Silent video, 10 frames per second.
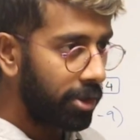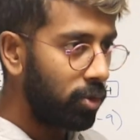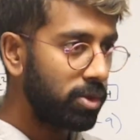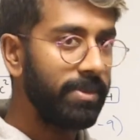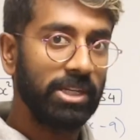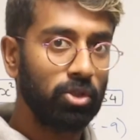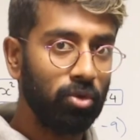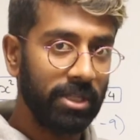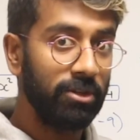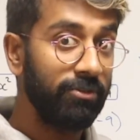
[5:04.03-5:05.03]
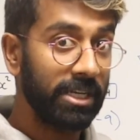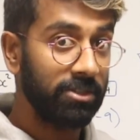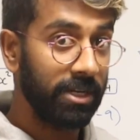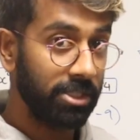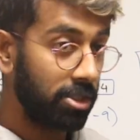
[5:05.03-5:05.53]
can always make sure that you
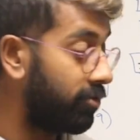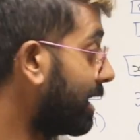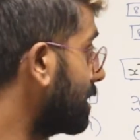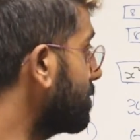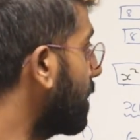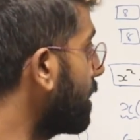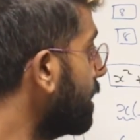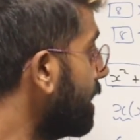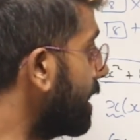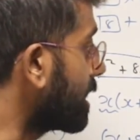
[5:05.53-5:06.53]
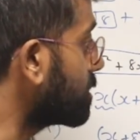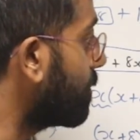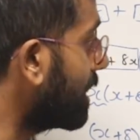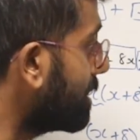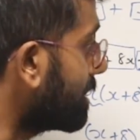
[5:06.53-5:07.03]
factorize this correctly by
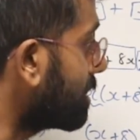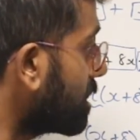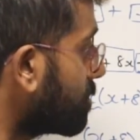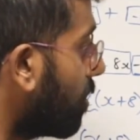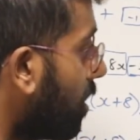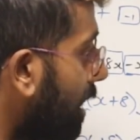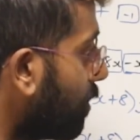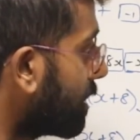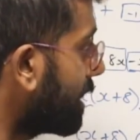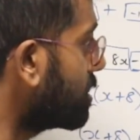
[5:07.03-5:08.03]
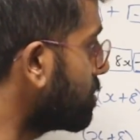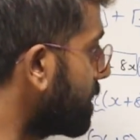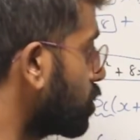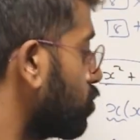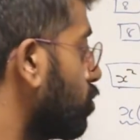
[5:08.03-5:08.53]
expanding this part out again to
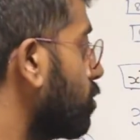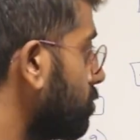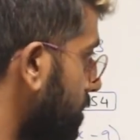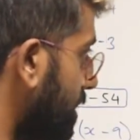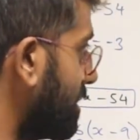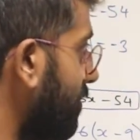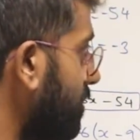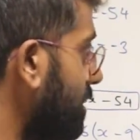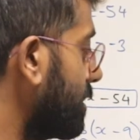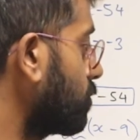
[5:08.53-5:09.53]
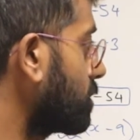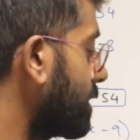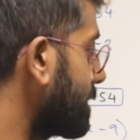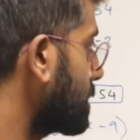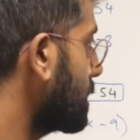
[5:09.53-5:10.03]
make sure that it definitely equals
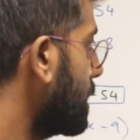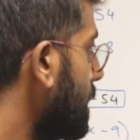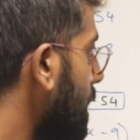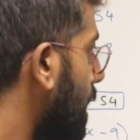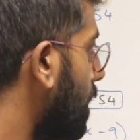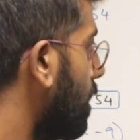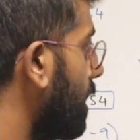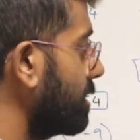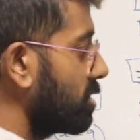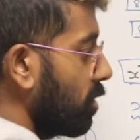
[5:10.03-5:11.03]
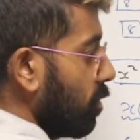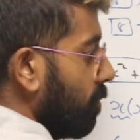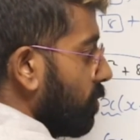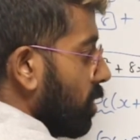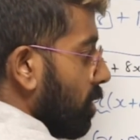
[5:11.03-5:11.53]
this. And so
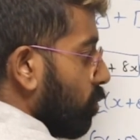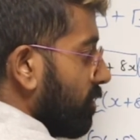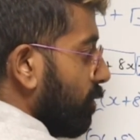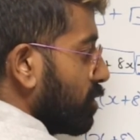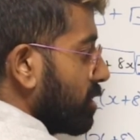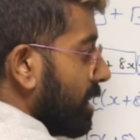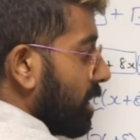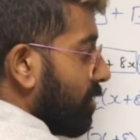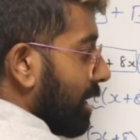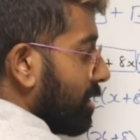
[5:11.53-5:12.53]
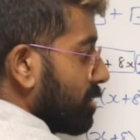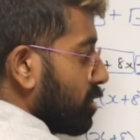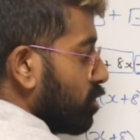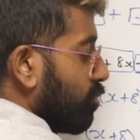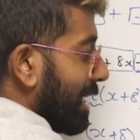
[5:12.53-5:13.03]
we've also done it correctly because
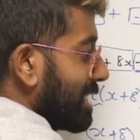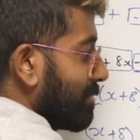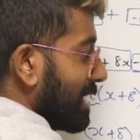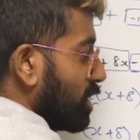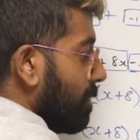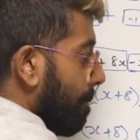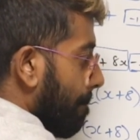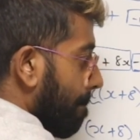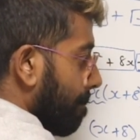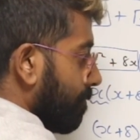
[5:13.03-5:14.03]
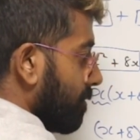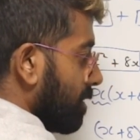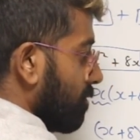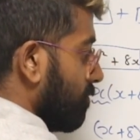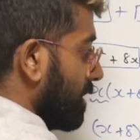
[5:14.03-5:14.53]
the two brackets match up.
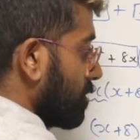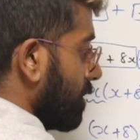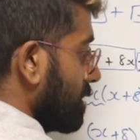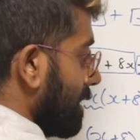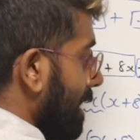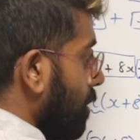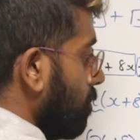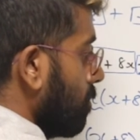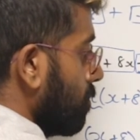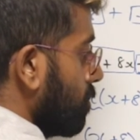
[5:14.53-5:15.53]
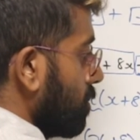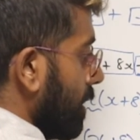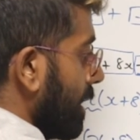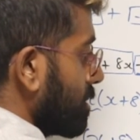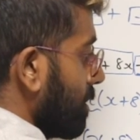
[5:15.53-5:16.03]
Factorize that out,
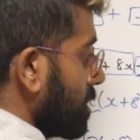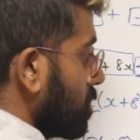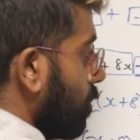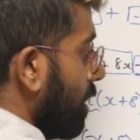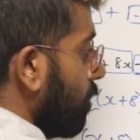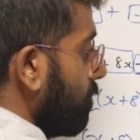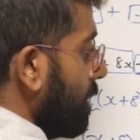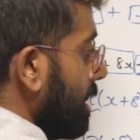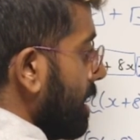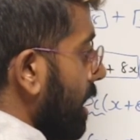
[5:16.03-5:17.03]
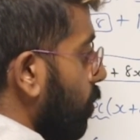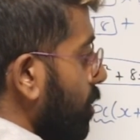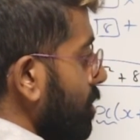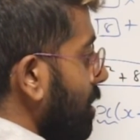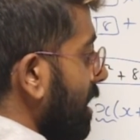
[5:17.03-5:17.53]
x plus 12, and
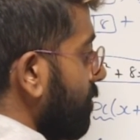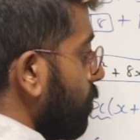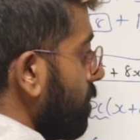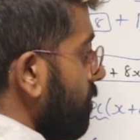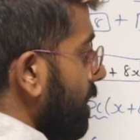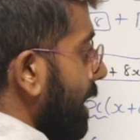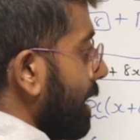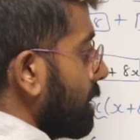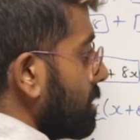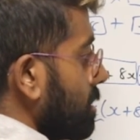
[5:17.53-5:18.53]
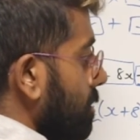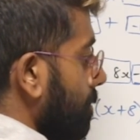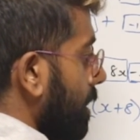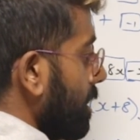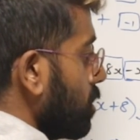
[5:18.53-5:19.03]
what you left with, x
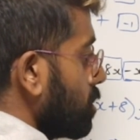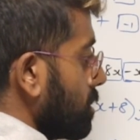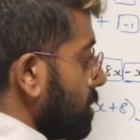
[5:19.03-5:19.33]
minus